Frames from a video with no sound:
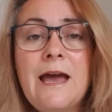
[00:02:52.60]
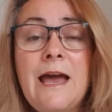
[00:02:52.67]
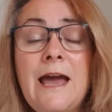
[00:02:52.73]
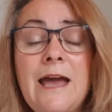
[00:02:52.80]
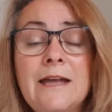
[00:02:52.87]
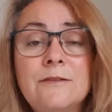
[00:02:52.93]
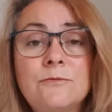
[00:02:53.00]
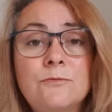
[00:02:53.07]

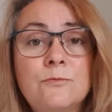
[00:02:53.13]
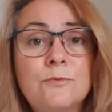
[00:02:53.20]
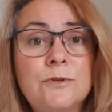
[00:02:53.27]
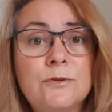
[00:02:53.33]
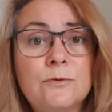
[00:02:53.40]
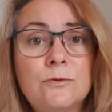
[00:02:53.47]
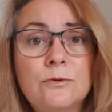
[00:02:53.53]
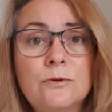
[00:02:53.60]
and
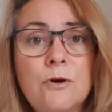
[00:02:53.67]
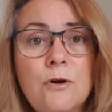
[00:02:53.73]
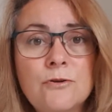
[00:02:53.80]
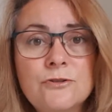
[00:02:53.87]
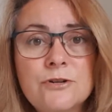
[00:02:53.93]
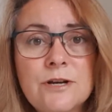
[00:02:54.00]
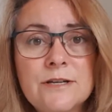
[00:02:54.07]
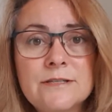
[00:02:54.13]
with all
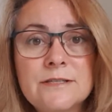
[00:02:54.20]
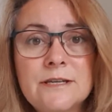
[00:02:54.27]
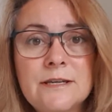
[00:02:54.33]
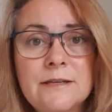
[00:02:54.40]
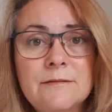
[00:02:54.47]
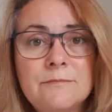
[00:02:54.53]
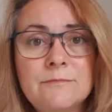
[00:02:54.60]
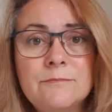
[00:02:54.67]

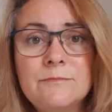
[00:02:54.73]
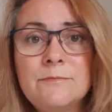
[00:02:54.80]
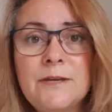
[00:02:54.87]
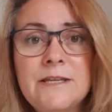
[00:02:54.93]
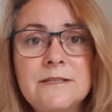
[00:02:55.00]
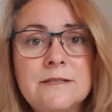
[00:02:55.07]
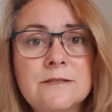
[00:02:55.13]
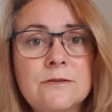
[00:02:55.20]
contrasting
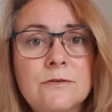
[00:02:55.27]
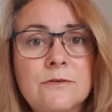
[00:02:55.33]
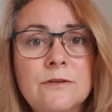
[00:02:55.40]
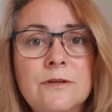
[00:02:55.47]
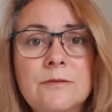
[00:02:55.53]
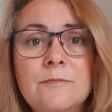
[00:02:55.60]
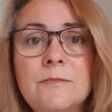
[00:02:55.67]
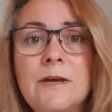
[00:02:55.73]
pieces on
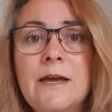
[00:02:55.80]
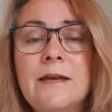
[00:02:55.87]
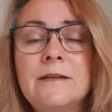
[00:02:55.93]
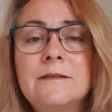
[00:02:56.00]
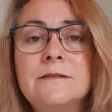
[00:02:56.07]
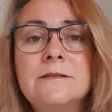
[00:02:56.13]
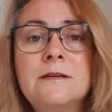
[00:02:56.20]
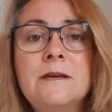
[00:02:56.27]
them
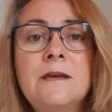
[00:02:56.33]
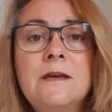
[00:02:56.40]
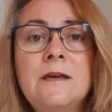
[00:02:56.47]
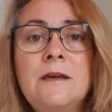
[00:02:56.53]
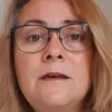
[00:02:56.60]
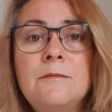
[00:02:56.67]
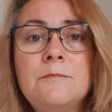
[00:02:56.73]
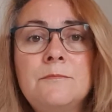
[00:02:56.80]
and
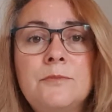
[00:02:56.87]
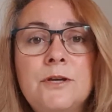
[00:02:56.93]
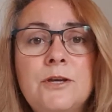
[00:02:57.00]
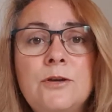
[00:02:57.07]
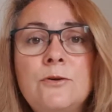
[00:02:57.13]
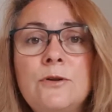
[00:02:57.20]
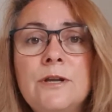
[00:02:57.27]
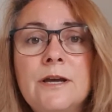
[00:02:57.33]

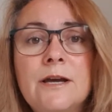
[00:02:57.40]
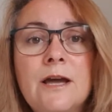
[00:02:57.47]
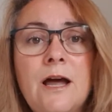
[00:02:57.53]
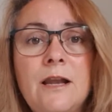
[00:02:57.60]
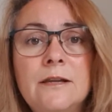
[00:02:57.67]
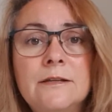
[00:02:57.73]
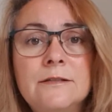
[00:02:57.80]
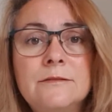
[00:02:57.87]
peculiar
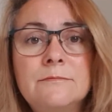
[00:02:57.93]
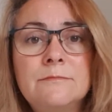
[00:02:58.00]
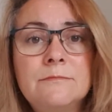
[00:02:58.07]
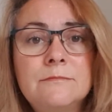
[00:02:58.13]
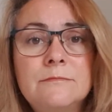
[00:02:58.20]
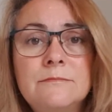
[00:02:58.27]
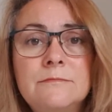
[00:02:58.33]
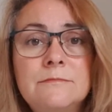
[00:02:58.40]
coloured
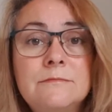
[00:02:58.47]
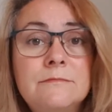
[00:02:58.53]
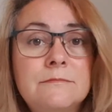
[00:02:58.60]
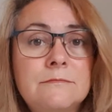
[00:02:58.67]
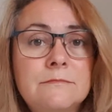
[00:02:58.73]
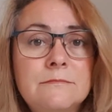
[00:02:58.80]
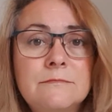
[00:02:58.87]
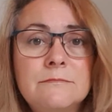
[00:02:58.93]

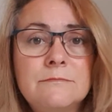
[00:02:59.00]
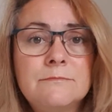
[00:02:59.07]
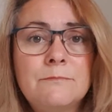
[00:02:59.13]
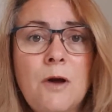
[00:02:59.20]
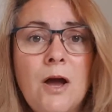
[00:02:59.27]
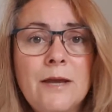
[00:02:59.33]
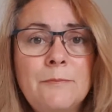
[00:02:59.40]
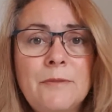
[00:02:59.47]

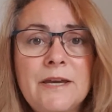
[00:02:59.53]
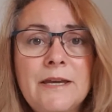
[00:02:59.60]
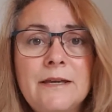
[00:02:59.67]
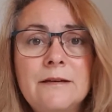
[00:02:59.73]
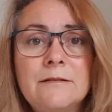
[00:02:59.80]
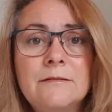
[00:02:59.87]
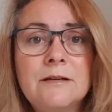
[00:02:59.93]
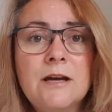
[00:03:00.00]

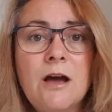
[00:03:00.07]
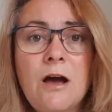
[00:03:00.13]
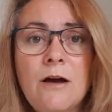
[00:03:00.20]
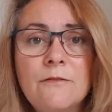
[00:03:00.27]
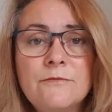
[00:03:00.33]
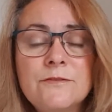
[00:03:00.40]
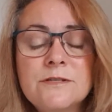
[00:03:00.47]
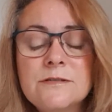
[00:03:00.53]
piping,
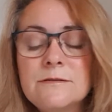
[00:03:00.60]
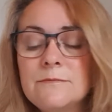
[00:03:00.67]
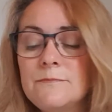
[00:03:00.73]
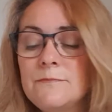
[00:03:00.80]
cuffs.